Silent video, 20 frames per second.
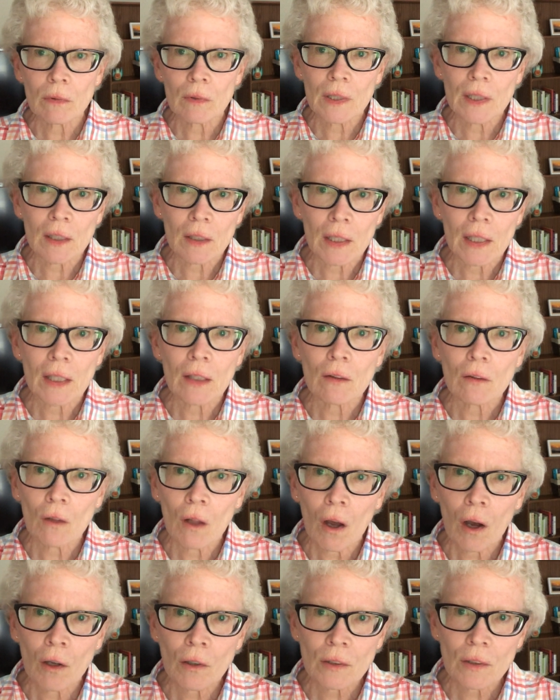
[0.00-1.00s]
really
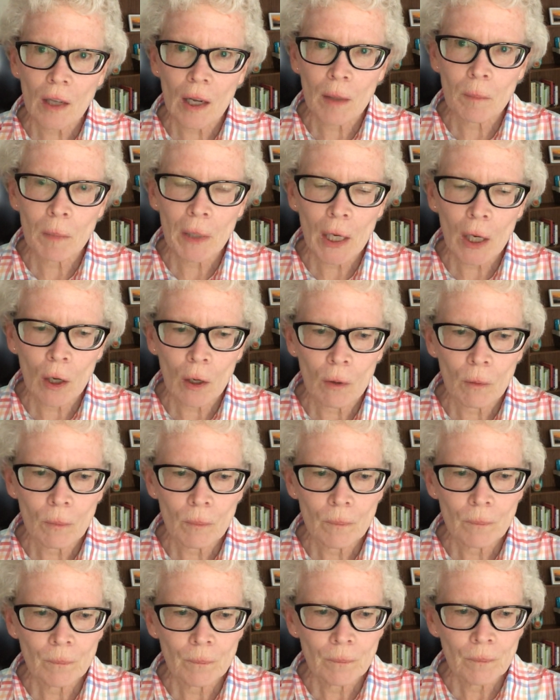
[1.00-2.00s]
long time ago,
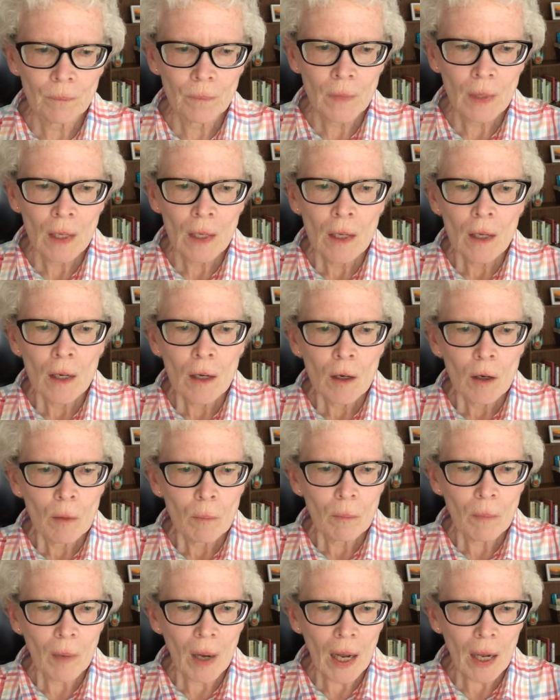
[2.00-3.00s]

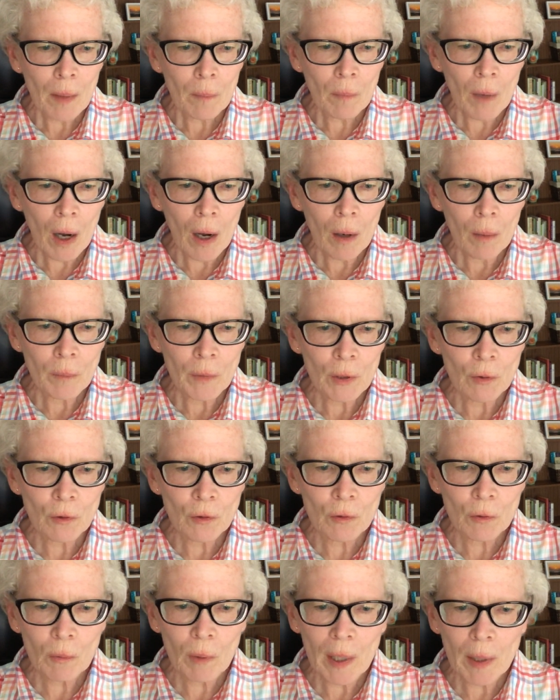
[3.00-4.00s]
my mom
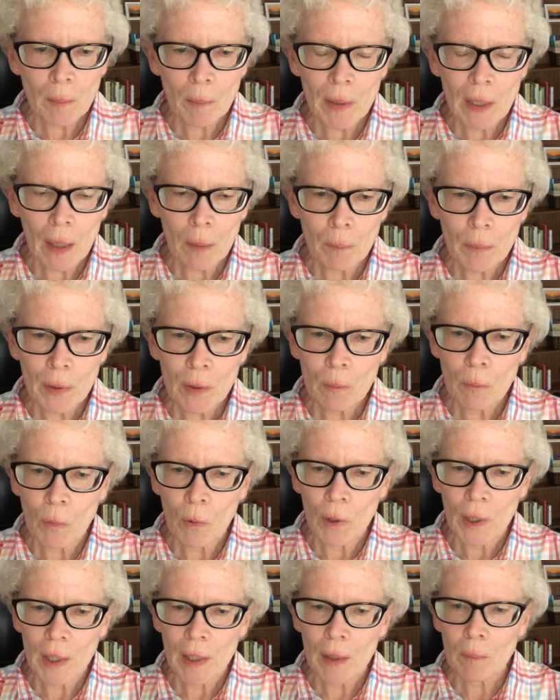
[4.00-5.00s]
used to wake me up in the
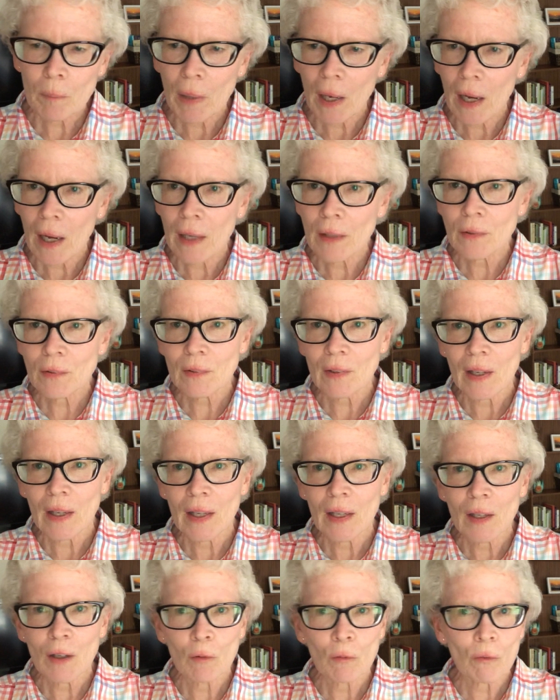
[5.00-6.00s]
morning by
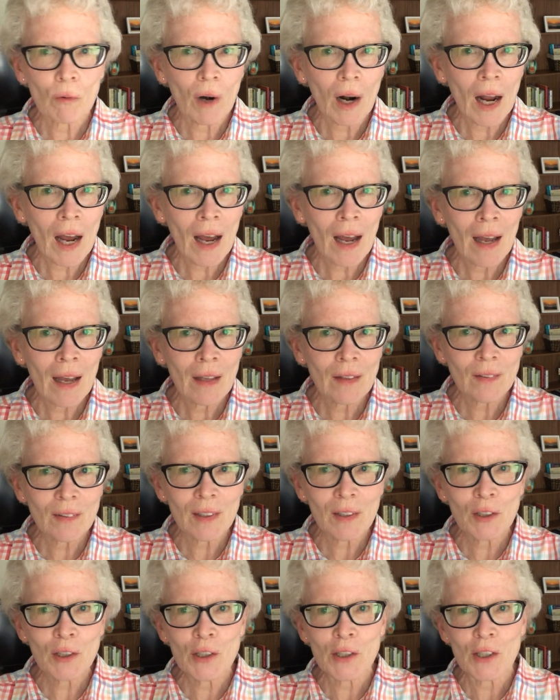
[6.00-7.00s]
saying, "Rise
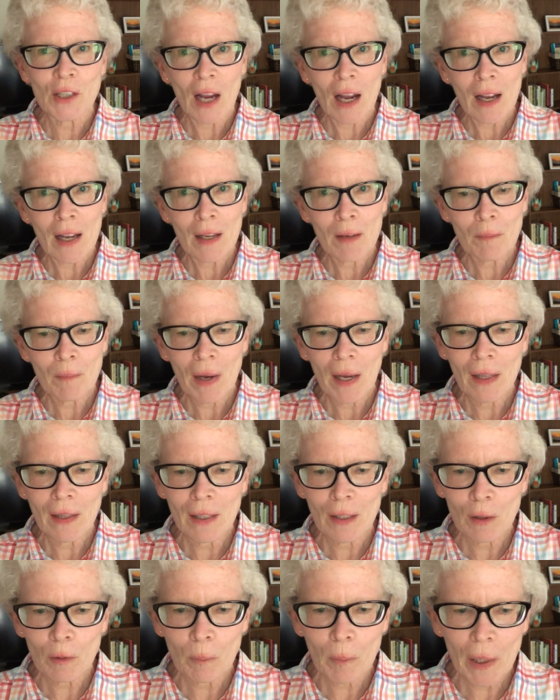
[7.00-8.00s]
and shine, my
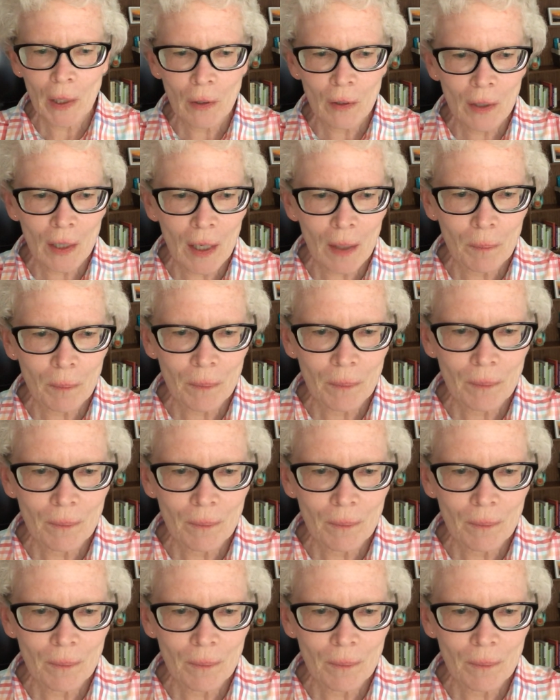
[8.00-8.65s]
little buttercup."